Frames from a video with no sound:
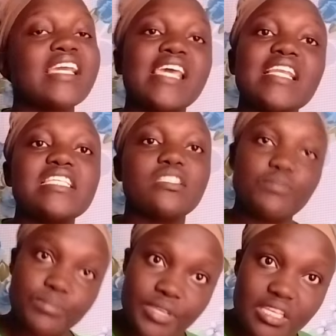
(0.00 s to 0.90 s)

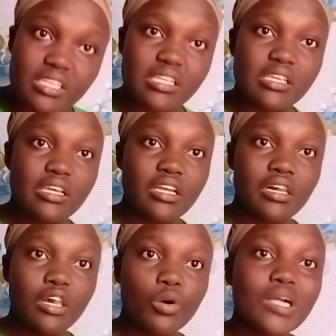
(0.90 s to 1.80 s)
against me.
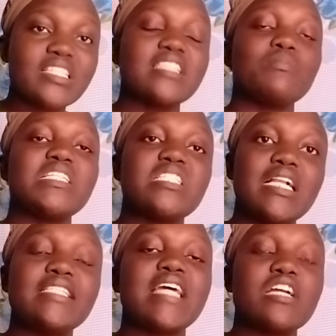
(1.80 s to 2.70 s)
What has my
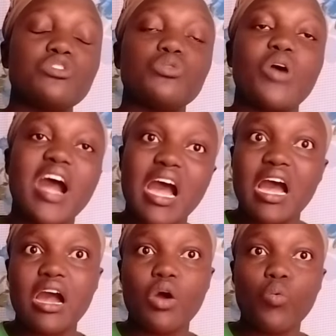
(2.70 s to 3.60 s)
child done to
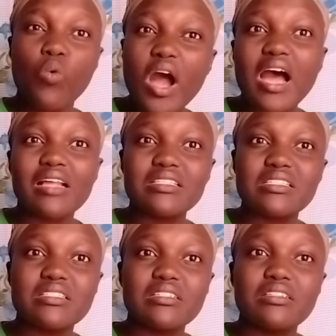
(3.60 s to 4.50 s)
her?
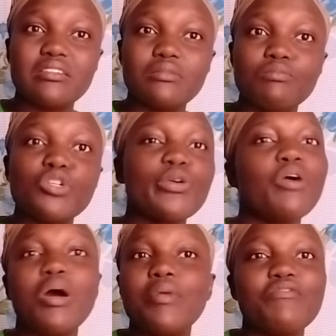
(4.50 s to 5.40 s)
What? Ndio
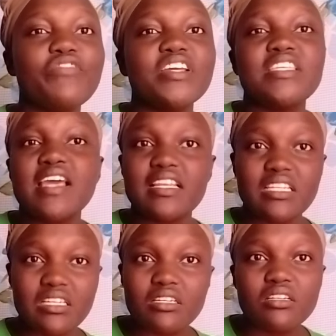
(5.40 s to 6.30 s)
yangu amemfanyia
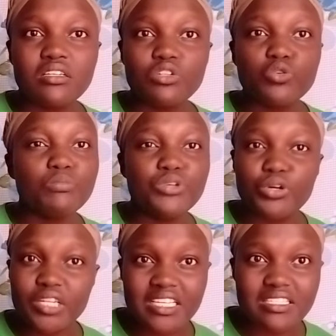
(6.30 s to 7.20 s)
nini? To be
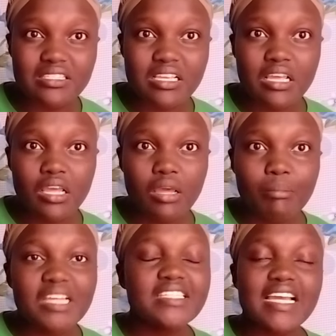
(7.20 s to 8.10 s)
honest,
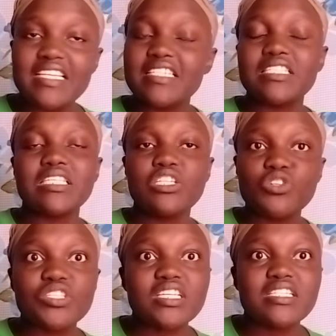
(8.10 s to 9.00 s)
my child is
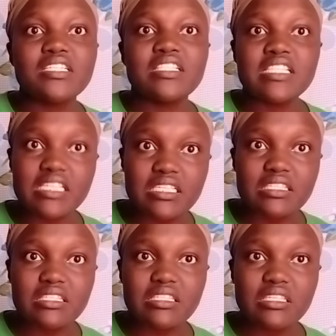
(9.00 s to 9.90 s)
innocent in
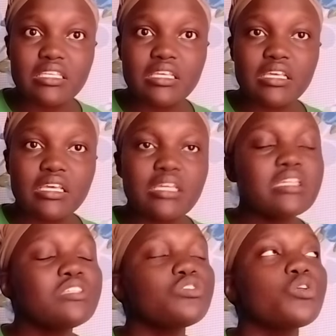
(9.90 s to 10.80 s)
this.
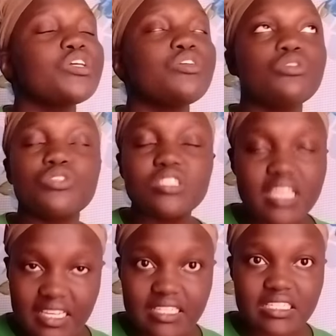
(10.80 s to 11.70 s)
He is so
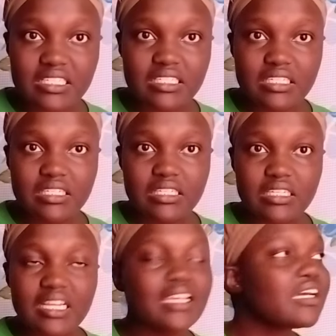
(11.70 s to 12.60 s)
innocent.
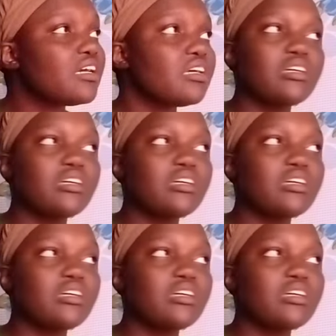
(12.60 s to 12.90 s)
Like,